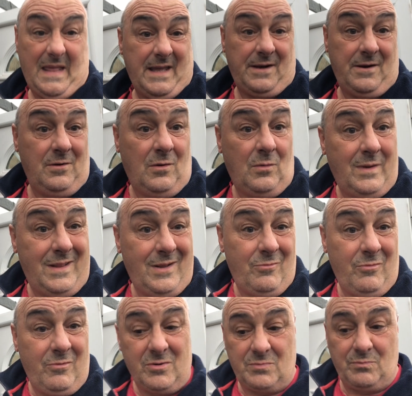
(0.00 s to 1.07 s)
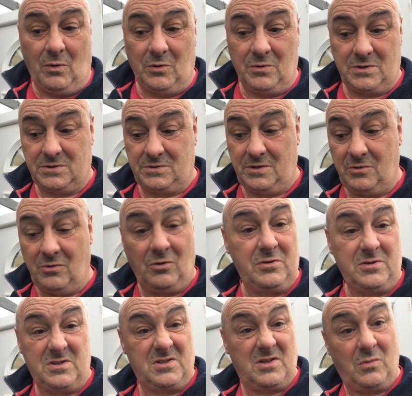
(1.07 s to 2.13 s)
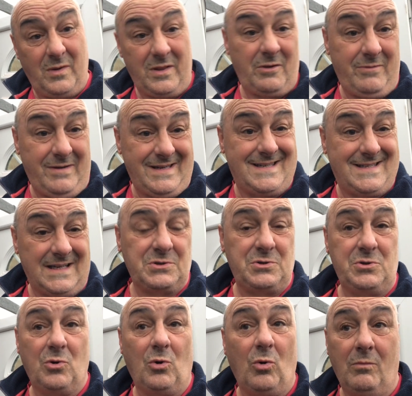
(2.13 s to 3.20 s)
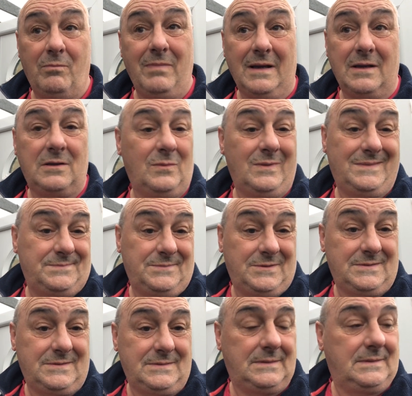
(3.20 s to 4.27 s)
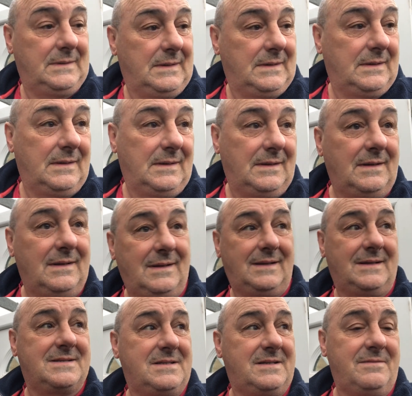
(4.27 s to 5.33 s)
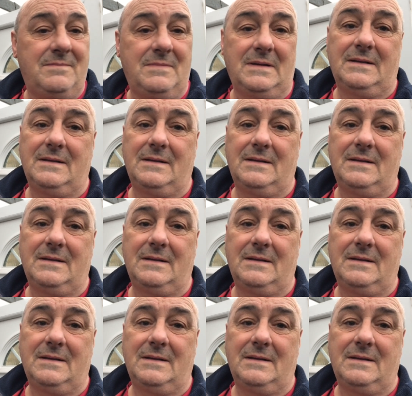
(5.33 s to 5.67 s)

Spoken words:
I don't know whether he responds to noises or whether he is actually talking back to it, but listen to him.